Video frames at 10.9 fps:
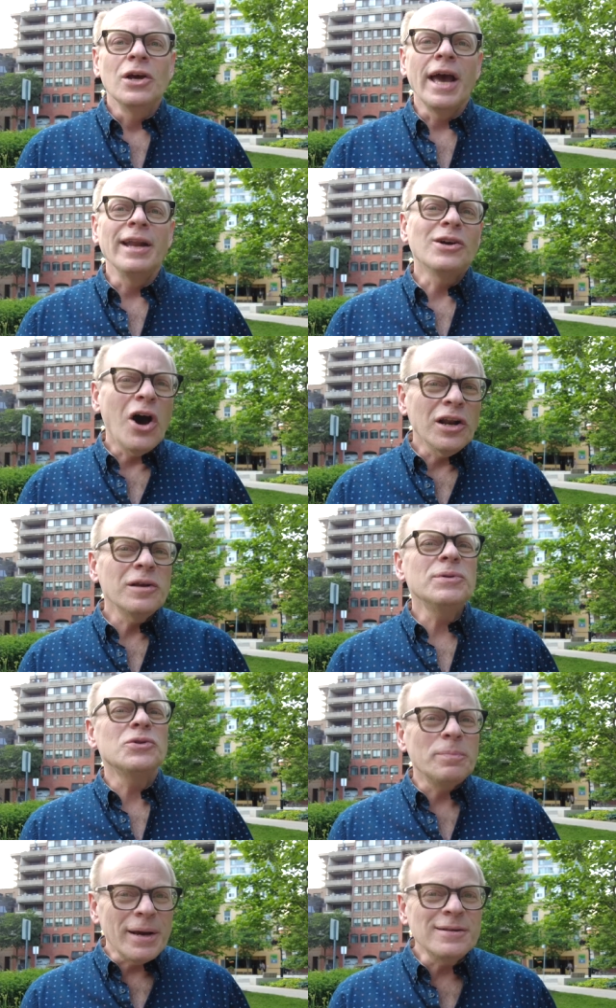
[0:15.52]
And
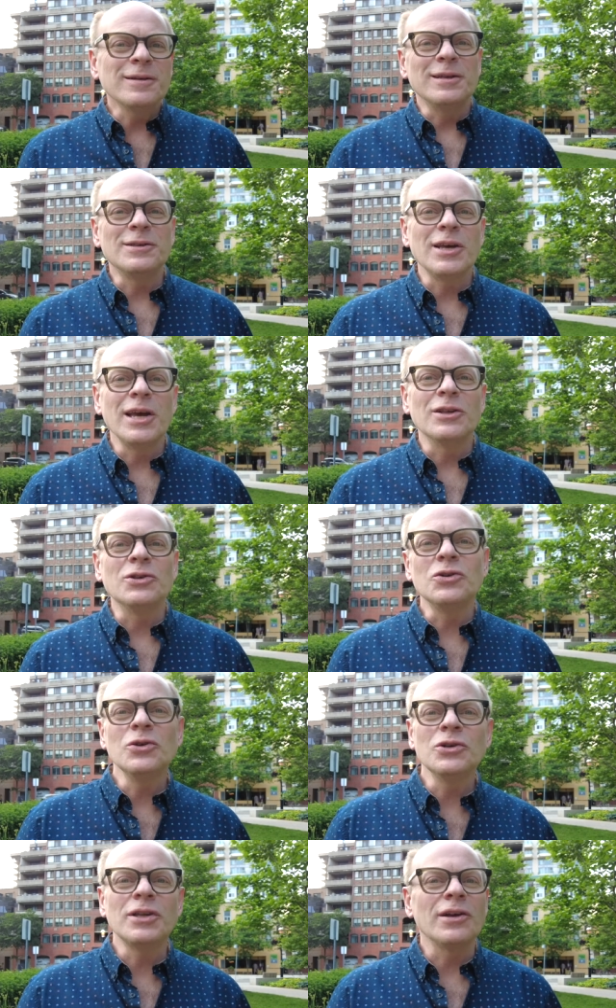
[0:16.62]
economists are basically saying the
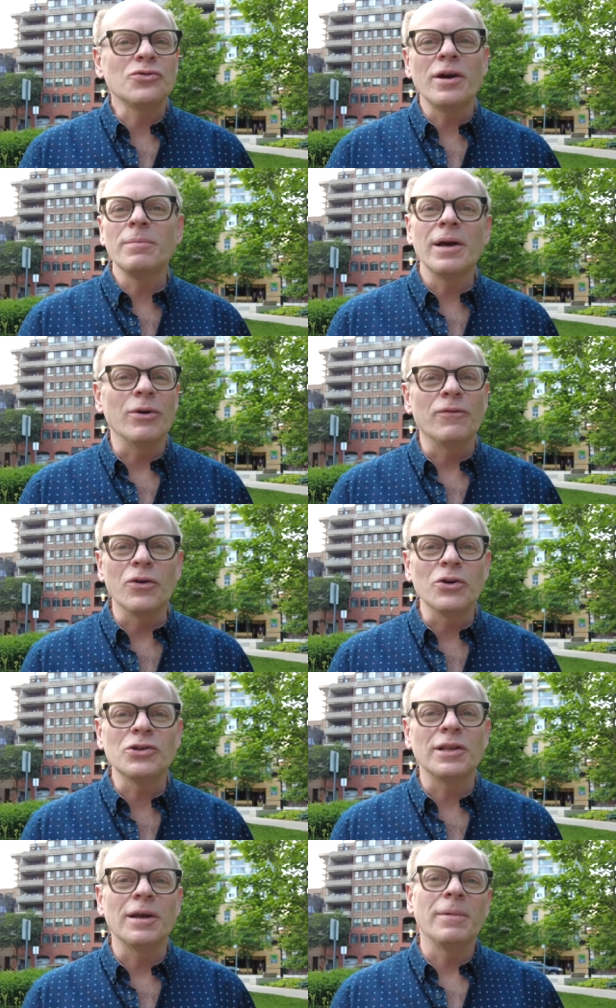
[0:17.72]
soonest that trend might
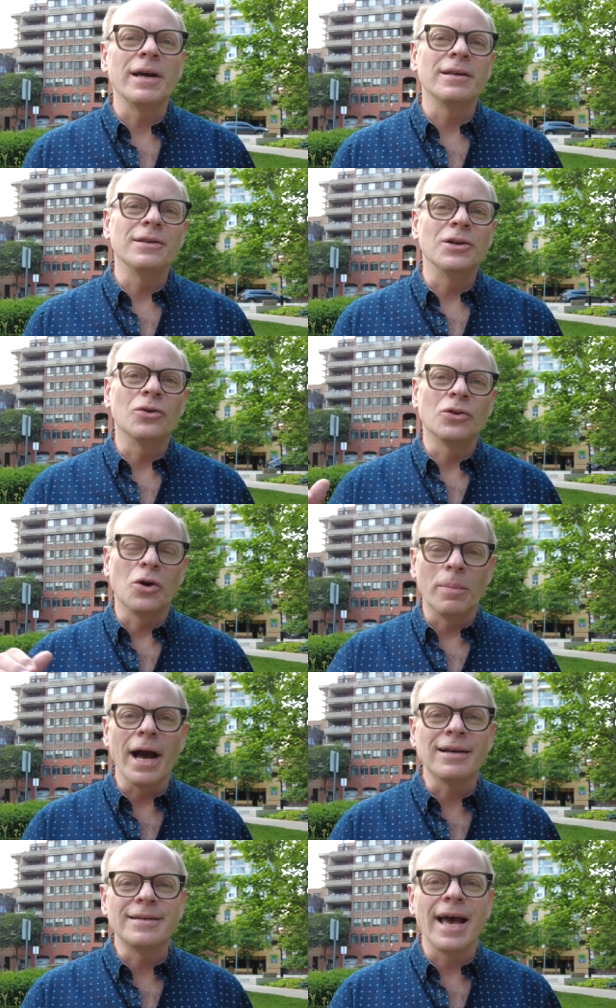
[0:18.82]
reverse and they might, you know, go
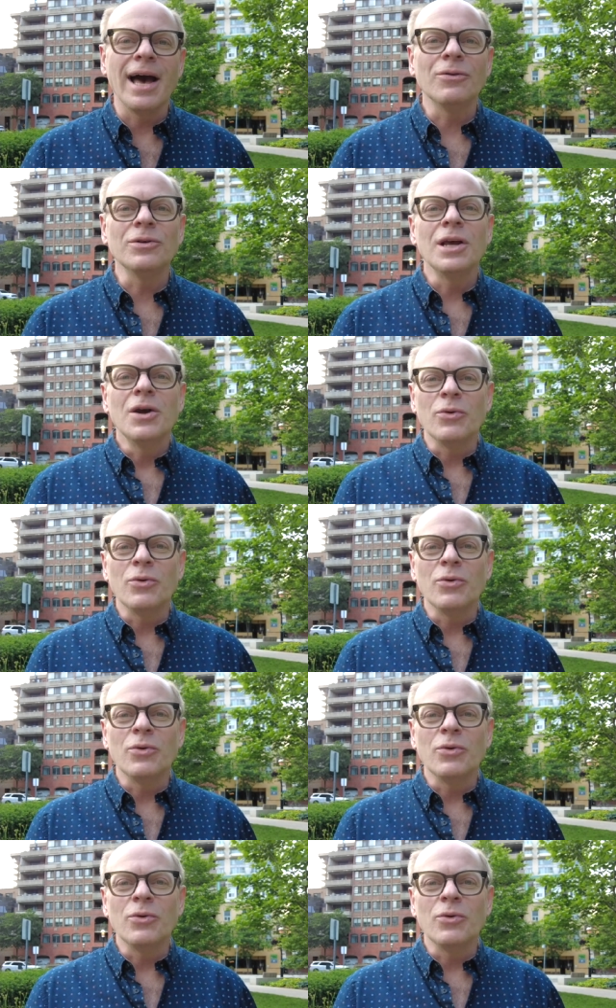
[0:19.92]
back down,